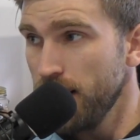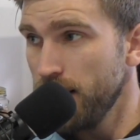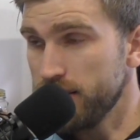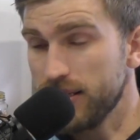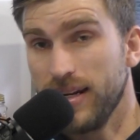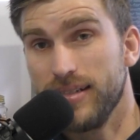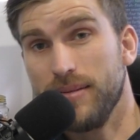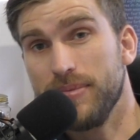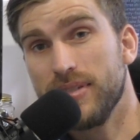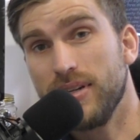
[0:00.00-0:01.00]
On today's
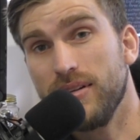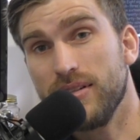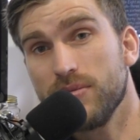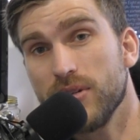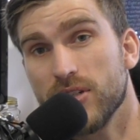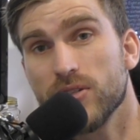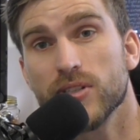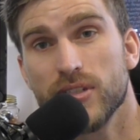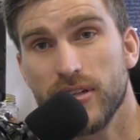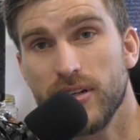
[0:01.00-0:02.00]
episode, I just want to
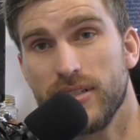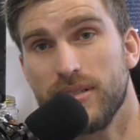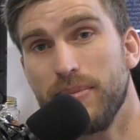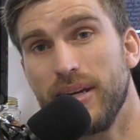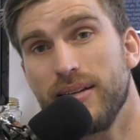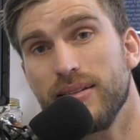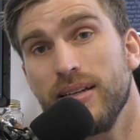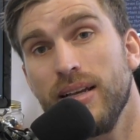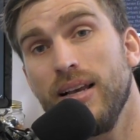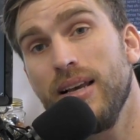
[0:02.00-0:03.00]
talk to you guys about
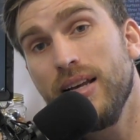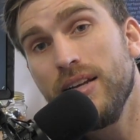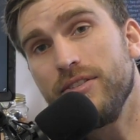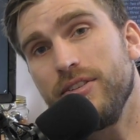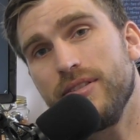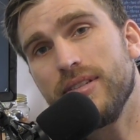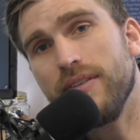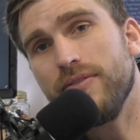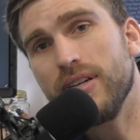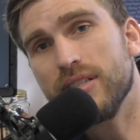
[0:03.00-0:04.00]
New
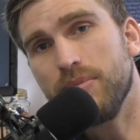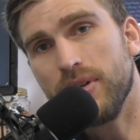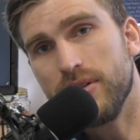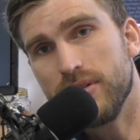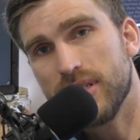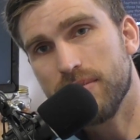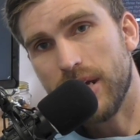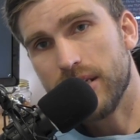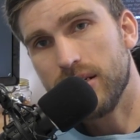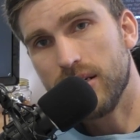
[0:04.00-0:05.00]
South Wales Blues
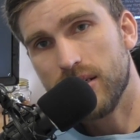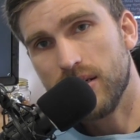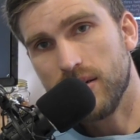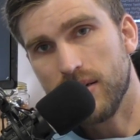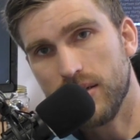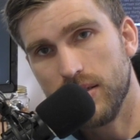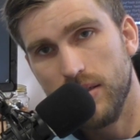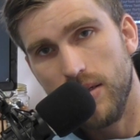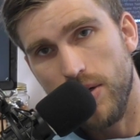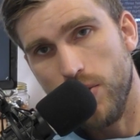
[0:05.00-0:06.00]
smashing it tonight.
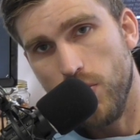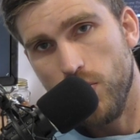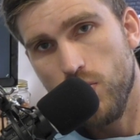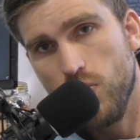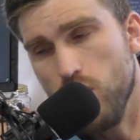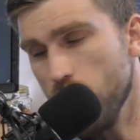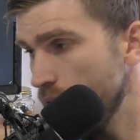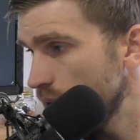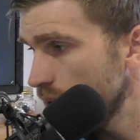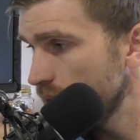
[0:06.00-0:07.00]
You
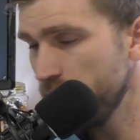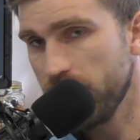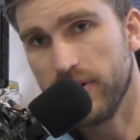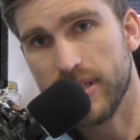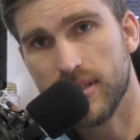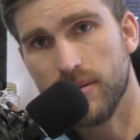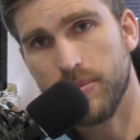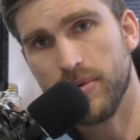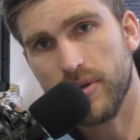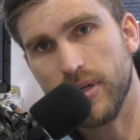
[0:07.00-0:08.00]

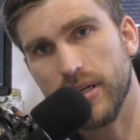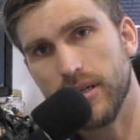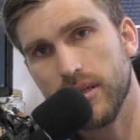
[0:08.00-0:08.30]
3-zip, boy.